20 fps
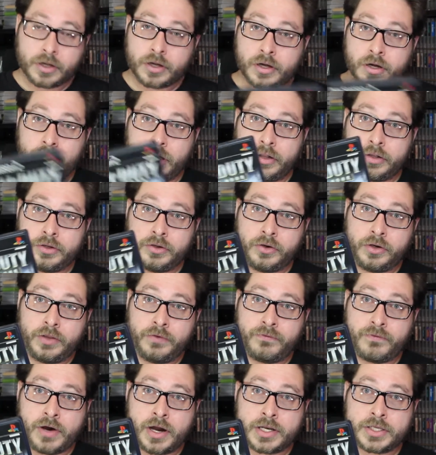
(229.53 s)
Call of Duty
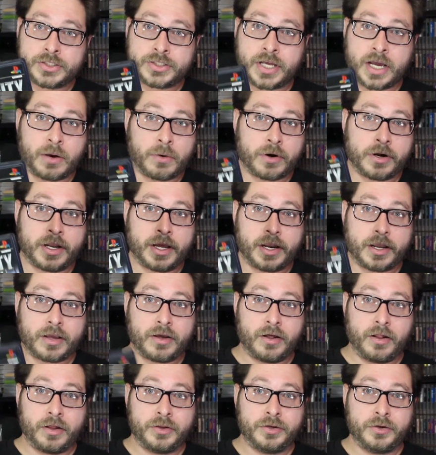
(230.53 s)
Finest Hour. Not a
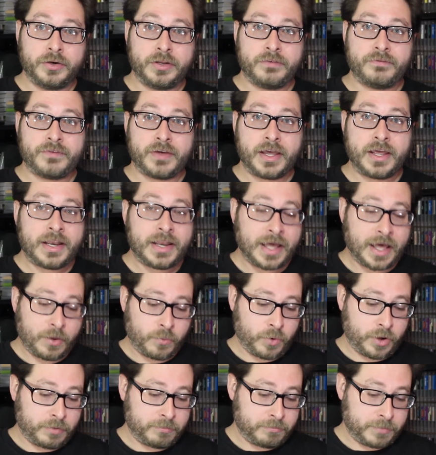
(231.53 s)
Call of Duty fan,
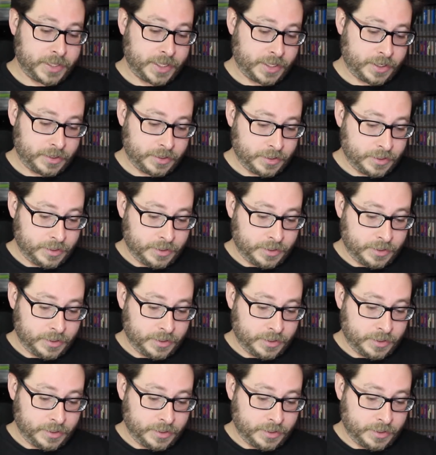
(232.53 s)
not one bit,